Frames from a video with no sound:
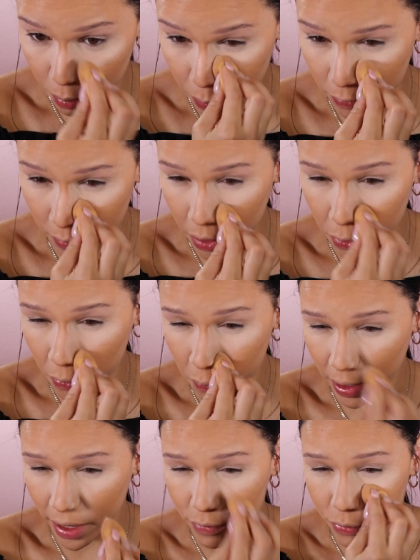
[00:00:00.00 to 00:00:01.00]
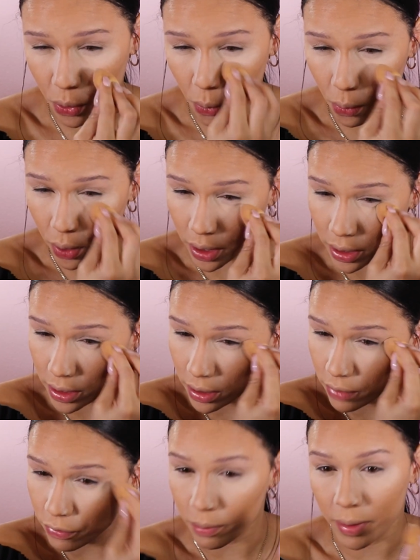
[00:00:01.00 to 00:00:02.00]
prevent you, like if you're
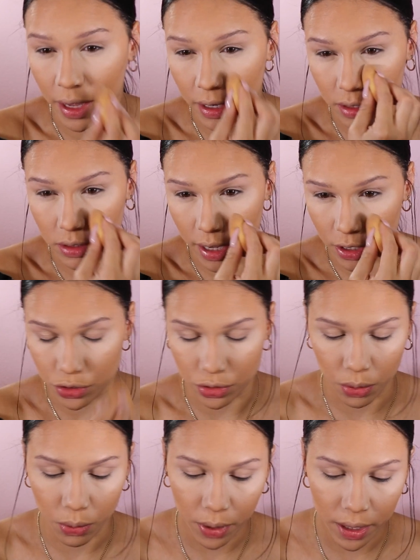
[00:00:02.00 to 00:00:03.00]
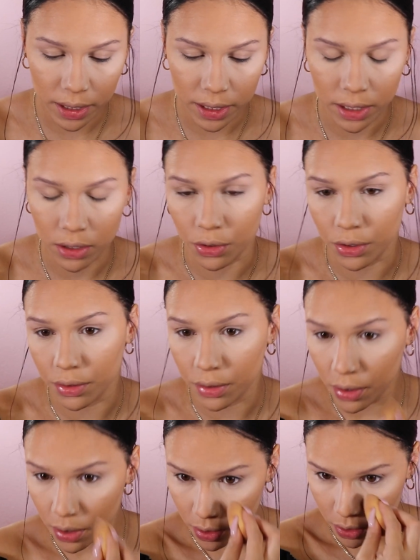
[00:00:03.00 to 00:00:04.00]
oily, from getting extra oily
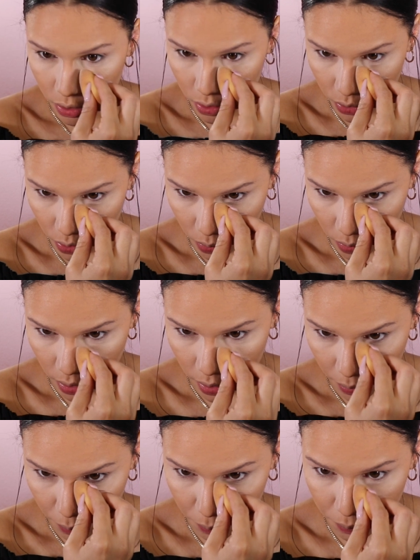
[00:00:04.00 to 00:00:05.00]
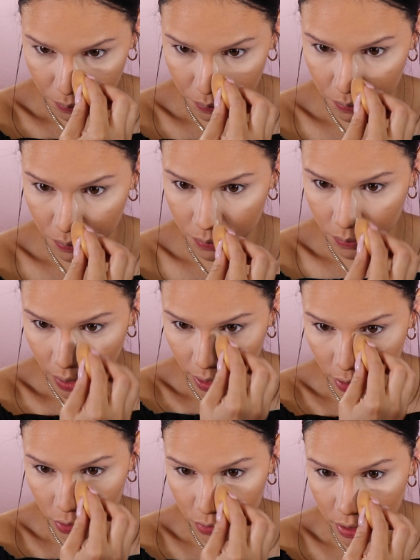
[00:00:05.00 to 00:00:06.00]
or, you know,
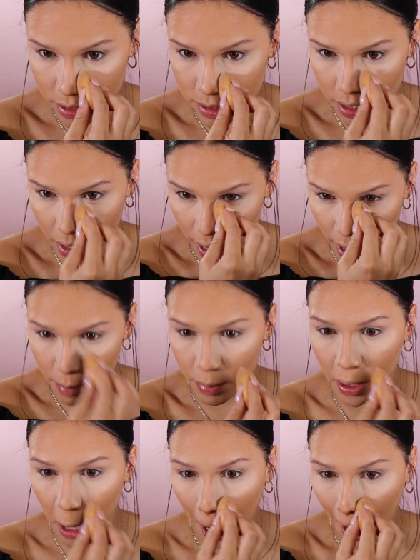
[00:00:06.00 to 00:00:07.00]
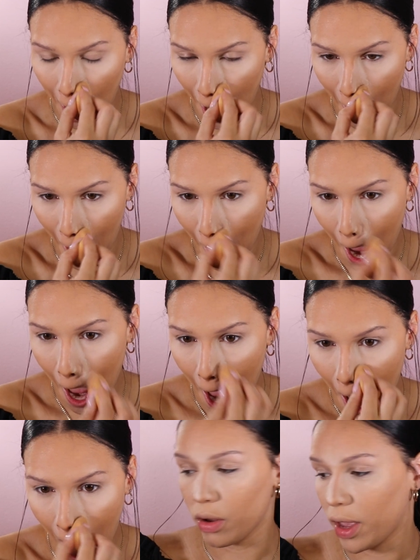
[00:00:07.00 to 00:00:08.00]
any creasing happening.
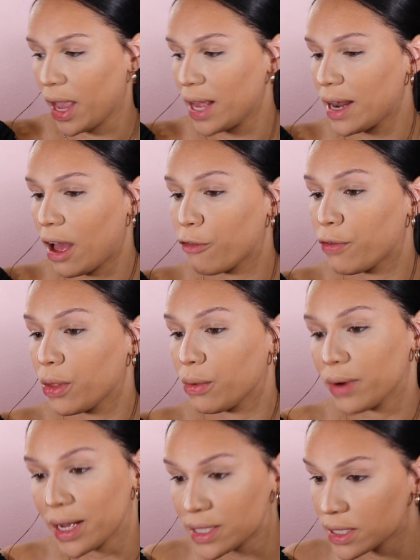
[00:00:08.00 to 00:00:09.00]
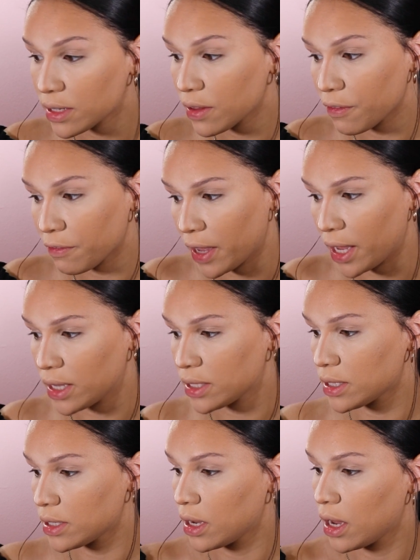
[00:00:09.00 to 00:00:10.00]
Okay, and now for the rest of the
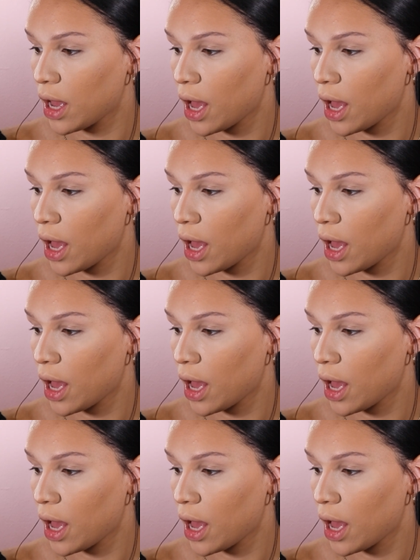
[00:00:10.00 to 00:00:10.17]
face,